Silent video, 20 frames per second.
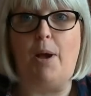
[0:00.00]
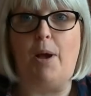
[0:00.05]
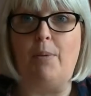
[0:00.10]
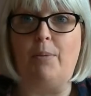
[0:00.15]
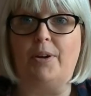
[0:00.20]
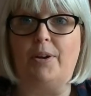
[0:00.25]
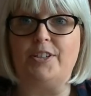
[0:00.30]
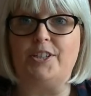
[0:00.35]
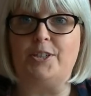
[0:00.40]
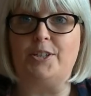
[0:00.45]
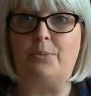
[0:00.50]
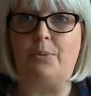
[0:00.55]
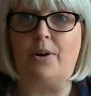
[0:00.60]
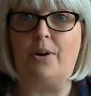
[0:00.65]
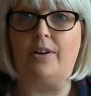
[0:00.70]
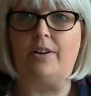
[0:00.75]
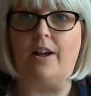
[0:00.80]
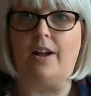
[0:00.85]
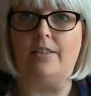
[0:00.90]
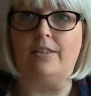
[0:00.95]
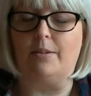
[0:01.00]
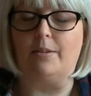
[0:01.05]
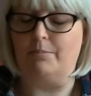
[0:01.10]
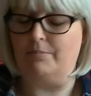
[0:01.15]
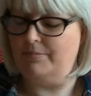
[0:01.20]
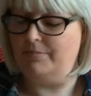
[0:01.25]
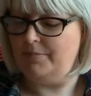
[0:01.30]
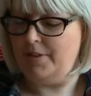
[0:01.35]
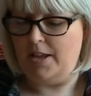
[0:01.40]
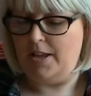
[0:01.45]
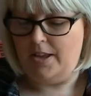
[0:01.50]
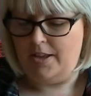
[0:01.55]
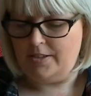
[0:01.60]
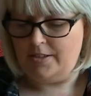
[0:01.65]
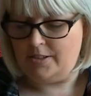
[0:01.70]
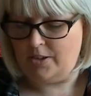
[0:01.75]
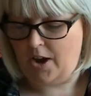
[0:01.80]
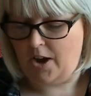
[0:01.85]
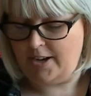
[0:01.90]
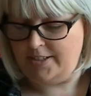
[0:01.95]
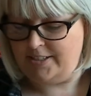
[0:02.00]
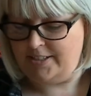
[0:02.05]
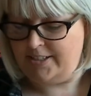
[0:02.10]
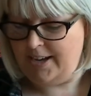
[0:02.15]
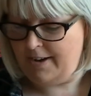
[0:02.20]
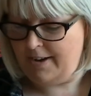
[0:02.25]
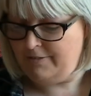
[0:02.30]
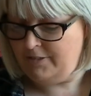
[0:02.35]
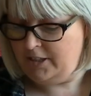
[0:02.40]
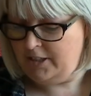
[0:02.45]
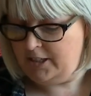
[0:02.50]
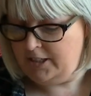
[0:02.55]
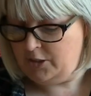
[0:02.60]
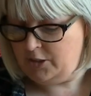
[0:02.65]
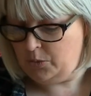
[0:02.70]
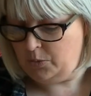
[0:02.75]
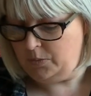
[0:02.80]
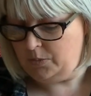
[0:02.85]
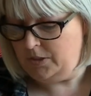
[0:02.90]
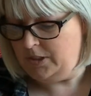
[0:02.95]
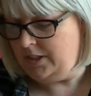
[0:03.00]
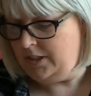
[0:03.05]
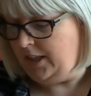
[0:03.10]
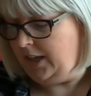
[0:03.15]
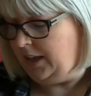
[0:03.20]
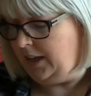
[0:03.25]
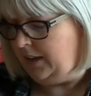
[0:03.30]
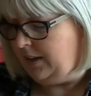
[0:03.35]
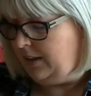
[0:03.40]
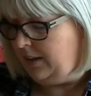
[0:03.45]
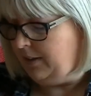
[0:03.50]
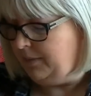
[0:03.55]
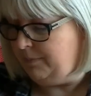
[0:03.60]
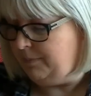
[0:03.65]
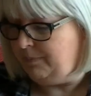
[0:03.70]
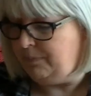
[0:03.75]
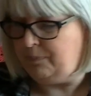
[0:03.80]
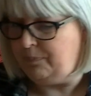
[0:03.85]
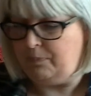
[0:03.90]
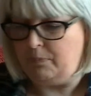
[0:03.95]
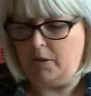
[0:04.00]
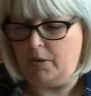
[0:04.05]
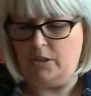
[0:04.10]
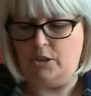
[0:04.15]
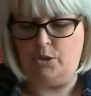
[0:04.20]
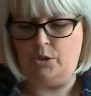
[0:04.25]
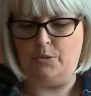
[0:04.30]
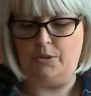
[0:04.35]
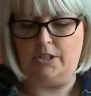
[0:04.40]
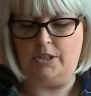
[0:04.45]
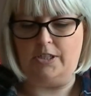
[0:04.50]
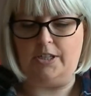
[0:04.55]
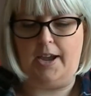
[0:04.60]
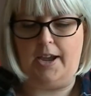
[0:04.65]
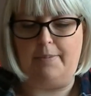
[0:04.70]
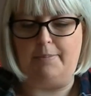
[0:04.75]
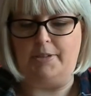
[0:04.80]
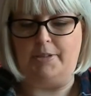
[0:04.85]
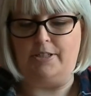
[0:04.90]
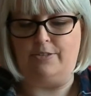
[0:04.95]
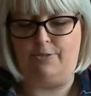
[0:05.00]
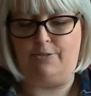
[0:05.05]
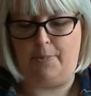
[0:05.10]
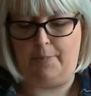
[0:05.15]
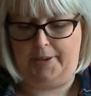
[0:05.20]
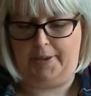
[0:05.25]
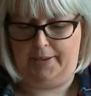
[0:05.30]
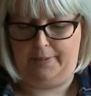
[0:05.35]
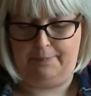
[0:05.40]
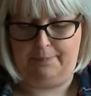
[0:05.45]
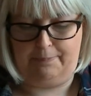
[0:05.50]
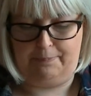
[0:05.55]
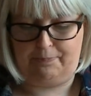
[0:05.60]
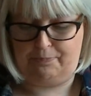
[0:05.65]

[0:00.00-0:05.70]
wanted to work on them. So I definitely don't think 2 at a time is for me.